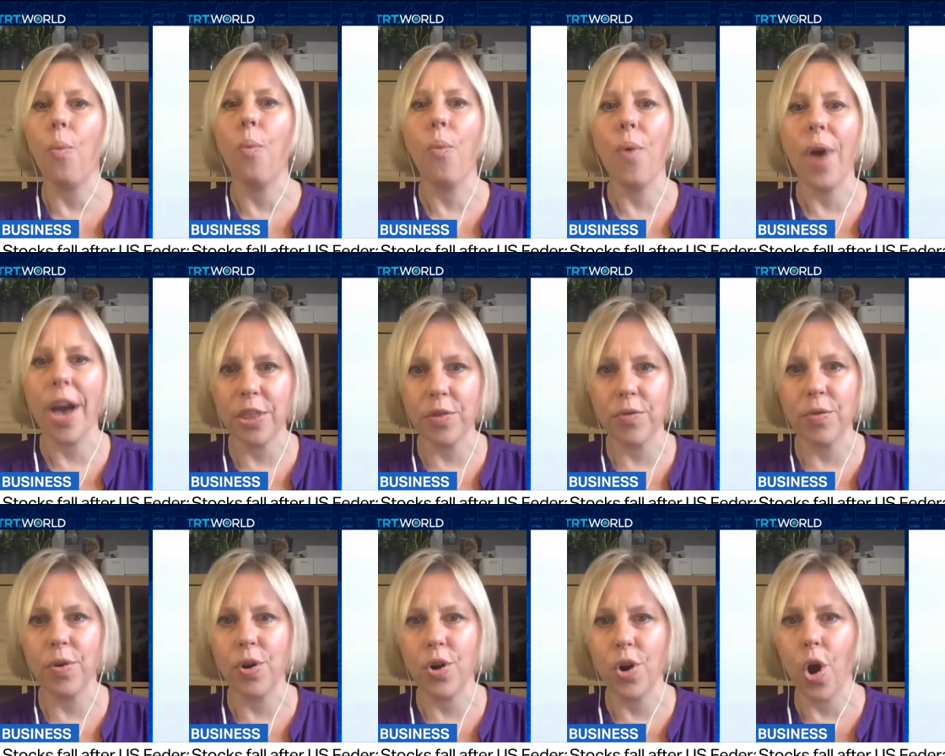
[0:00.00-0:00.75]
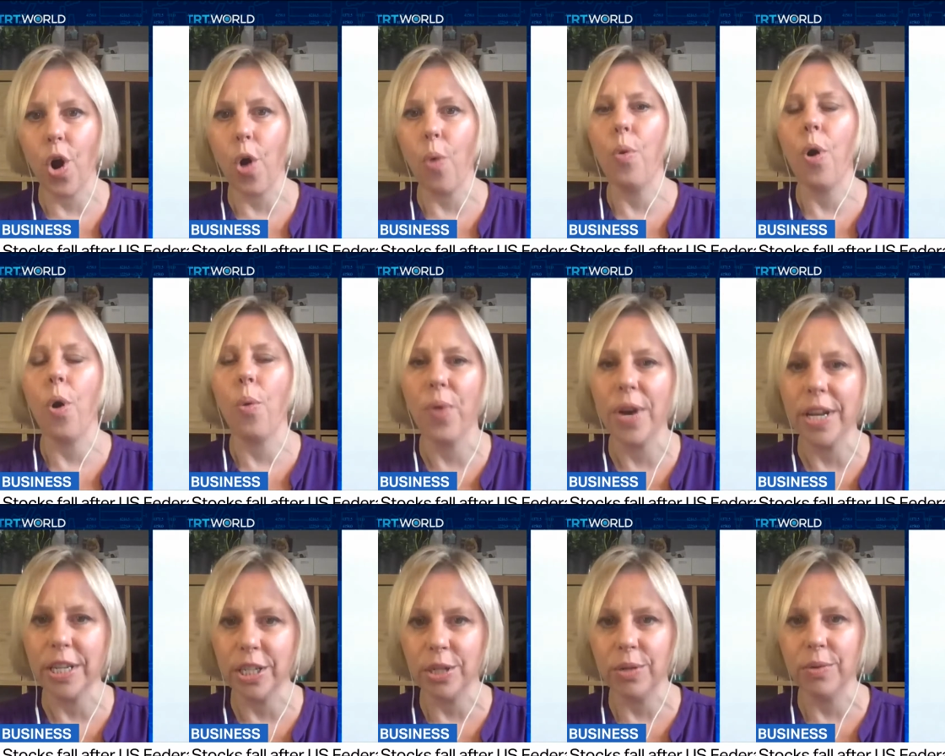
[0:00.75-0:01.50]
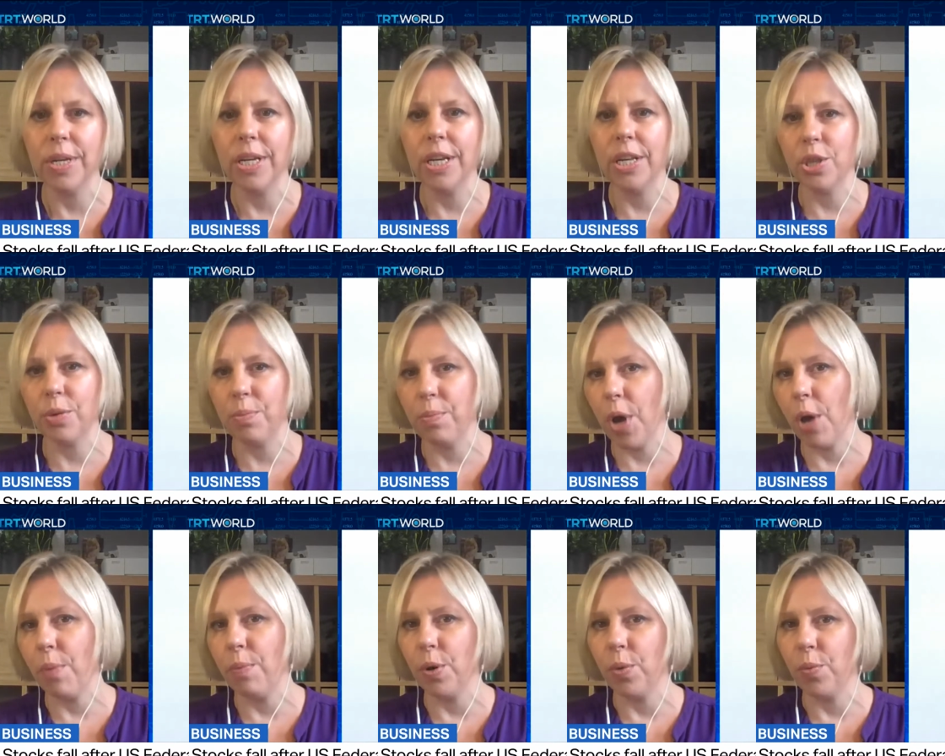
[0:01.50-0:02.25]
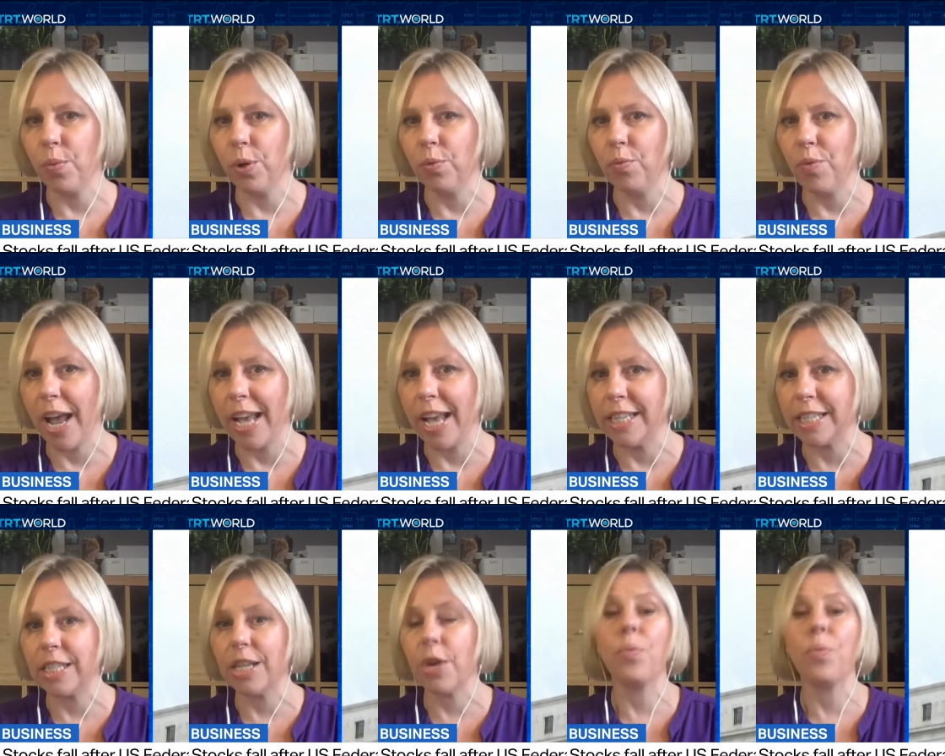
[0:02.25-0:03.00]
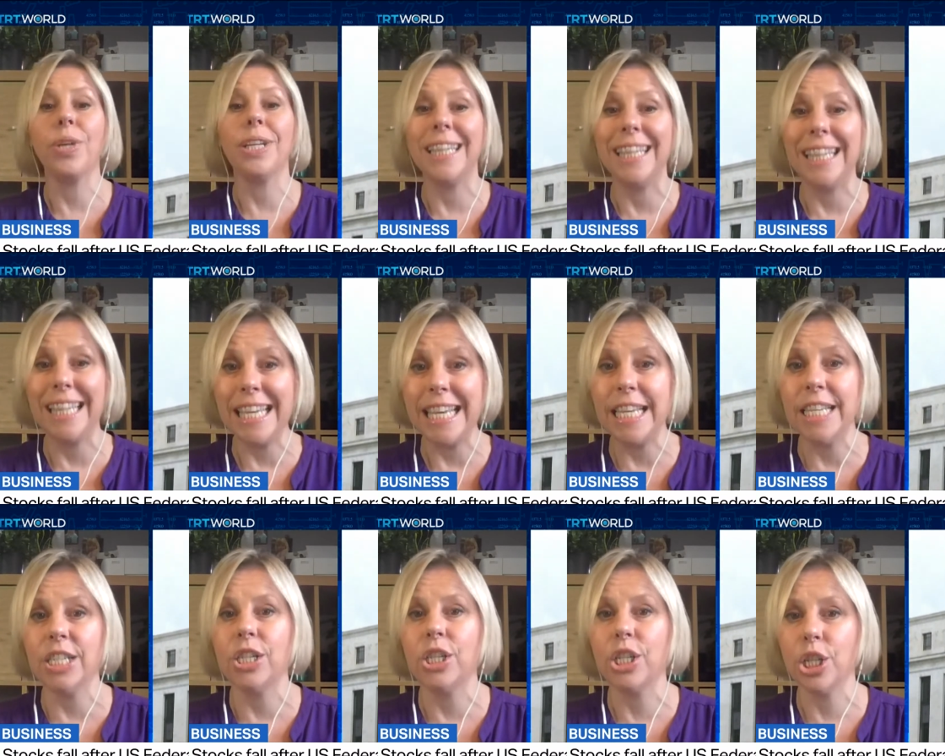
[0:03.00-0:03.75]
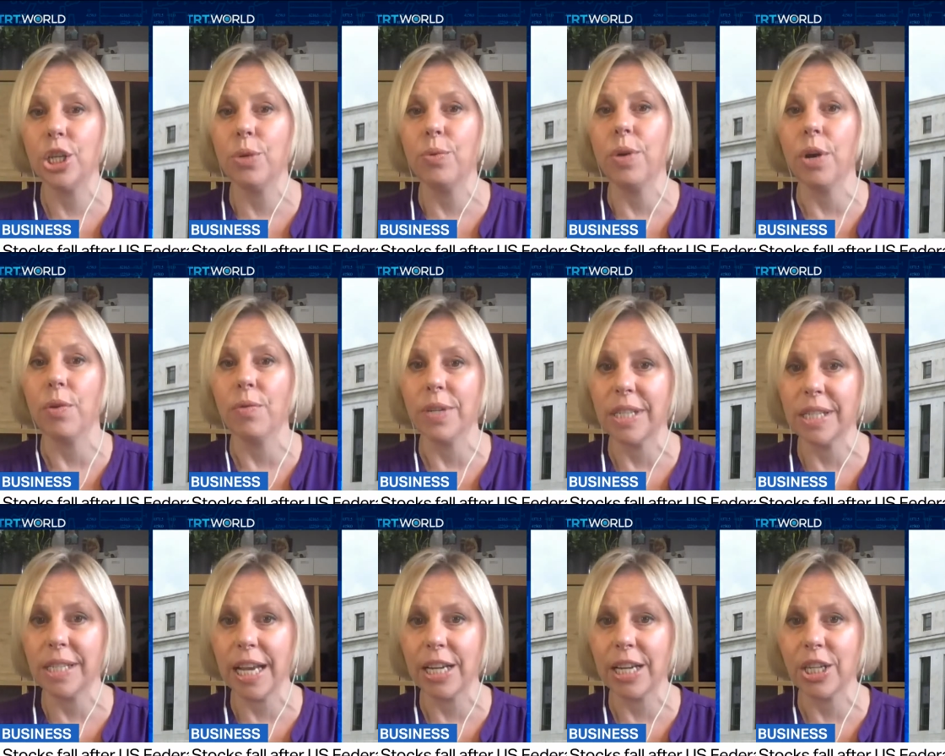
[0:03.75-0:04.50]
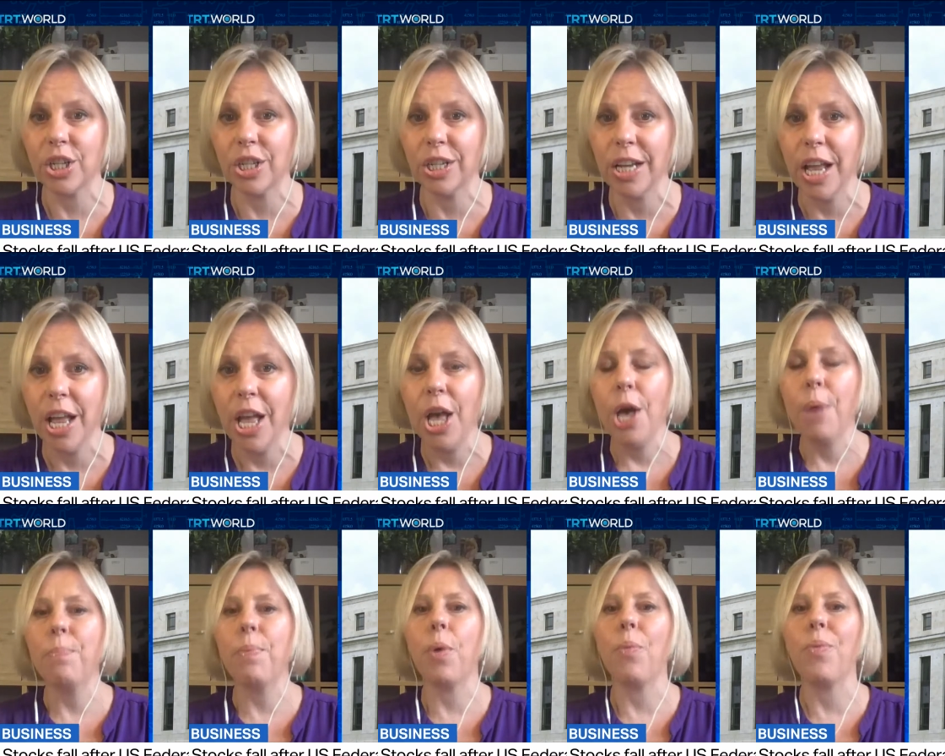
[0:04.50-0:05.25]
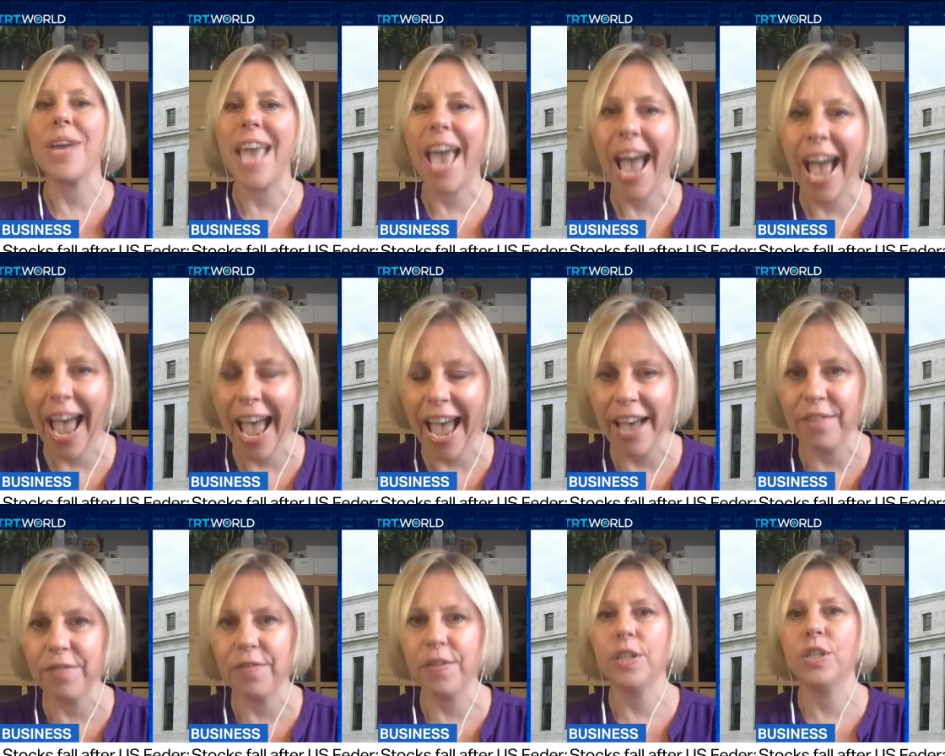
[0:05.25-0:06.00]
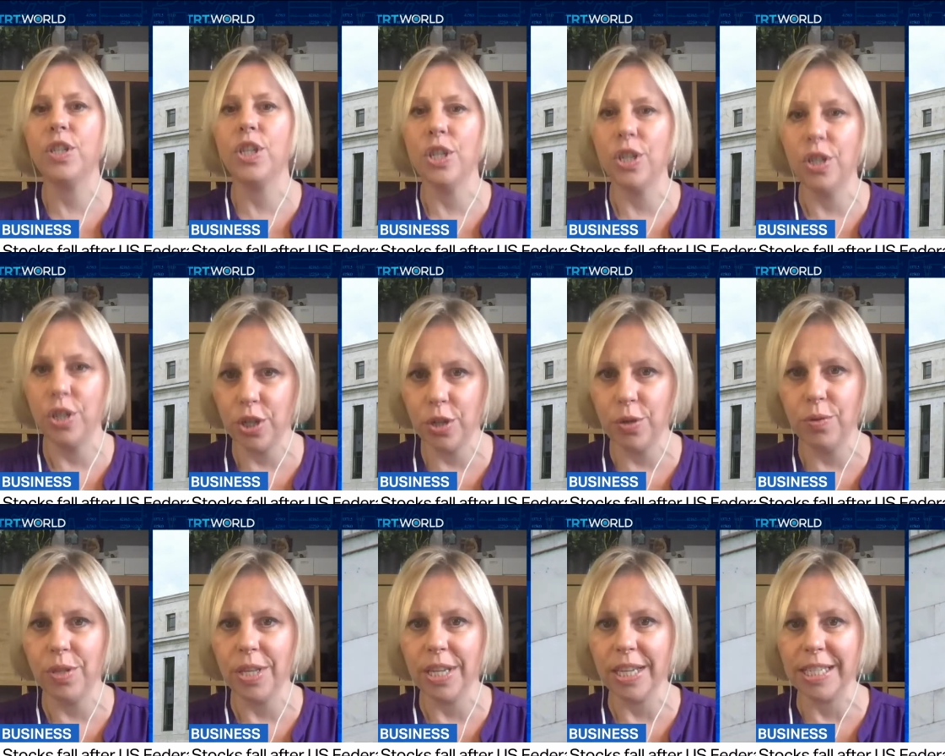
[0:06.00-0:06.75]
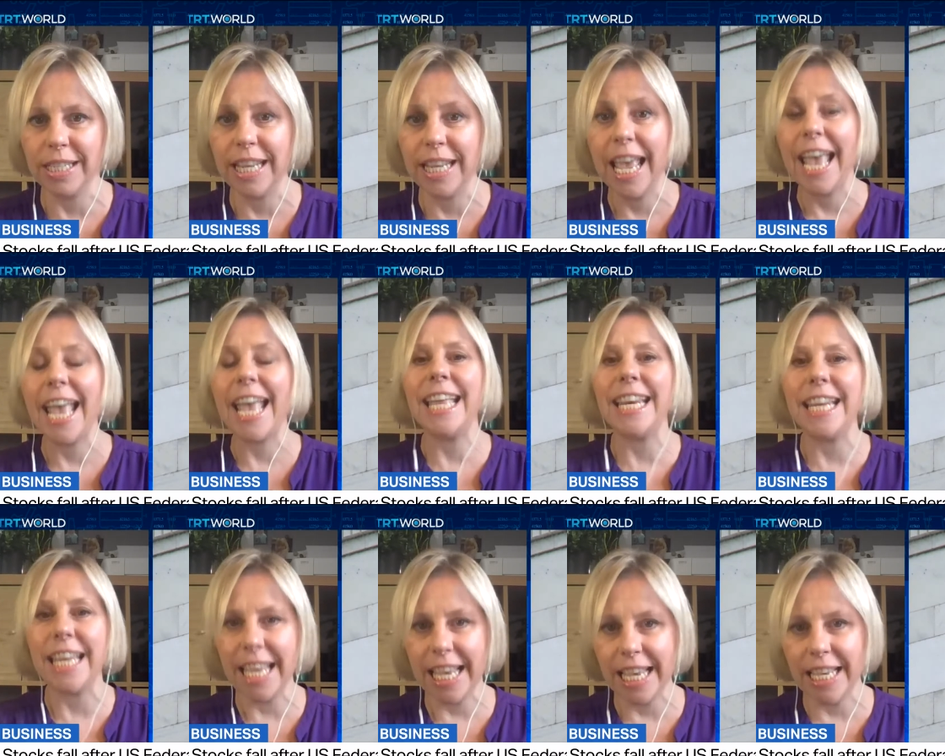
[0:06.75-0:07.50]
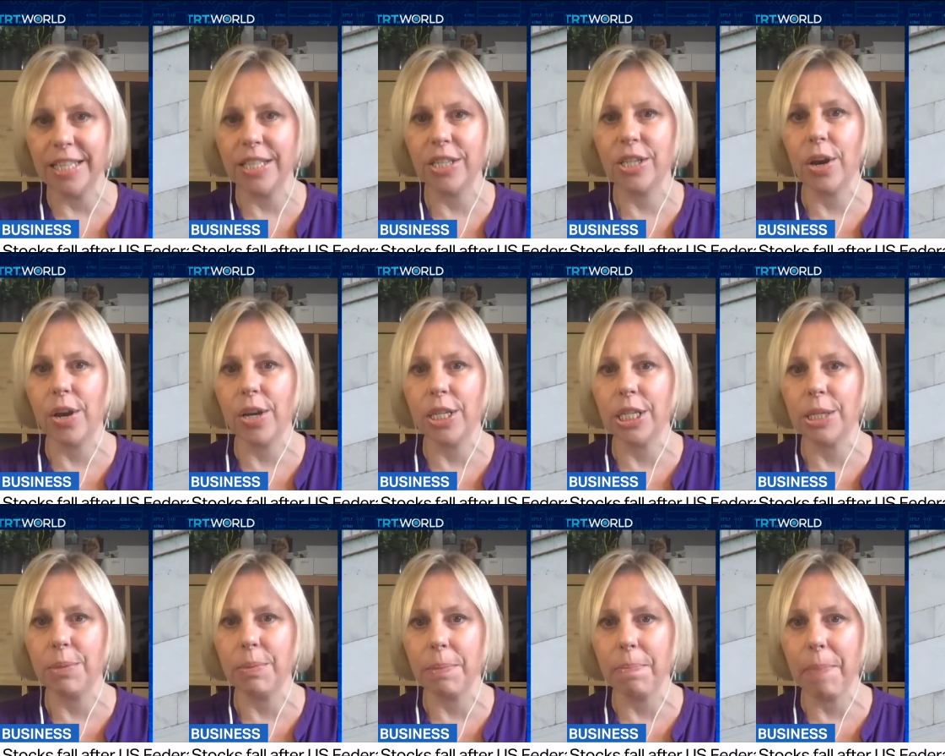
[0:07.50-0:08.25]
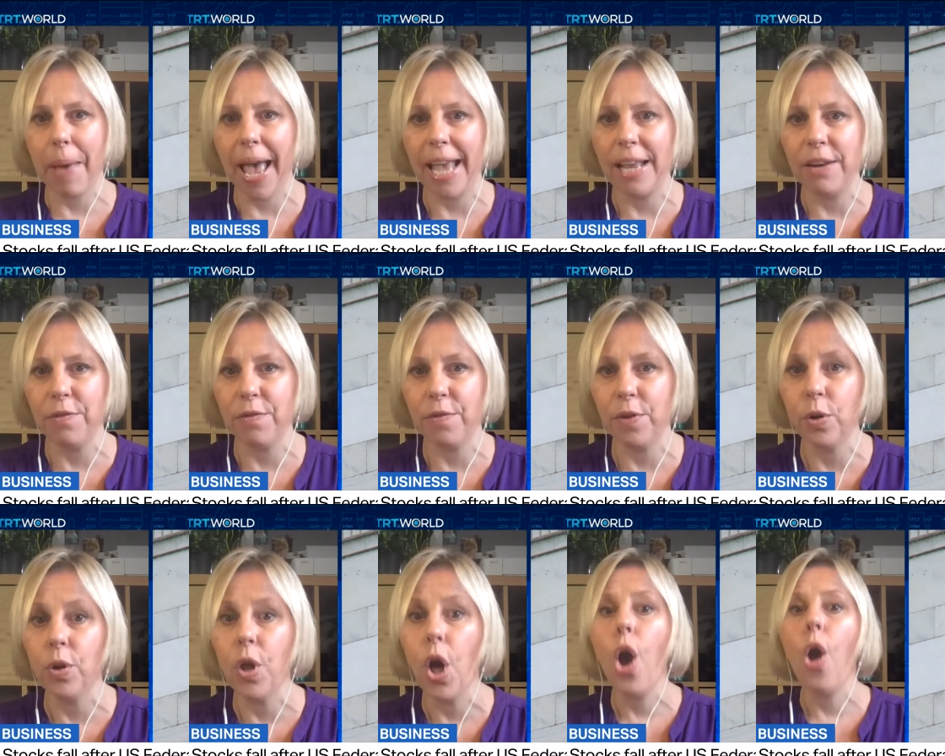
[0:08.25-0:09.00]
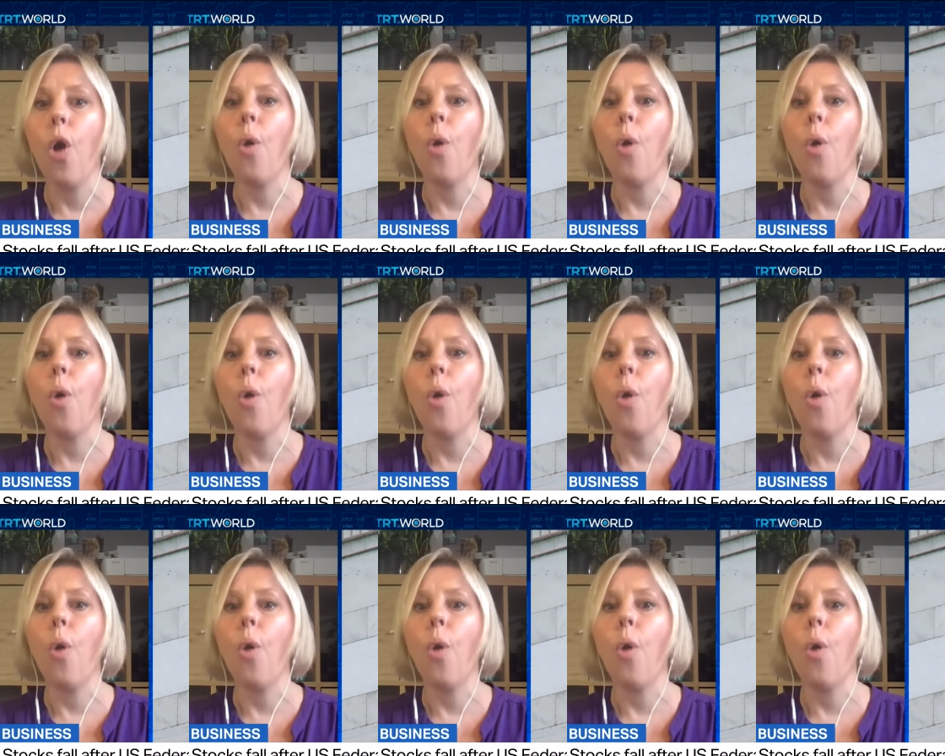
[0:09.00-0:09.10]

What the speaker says: whether or not what we're doing at the moment will lead to a recession, but we have to do this. It is going to be painful.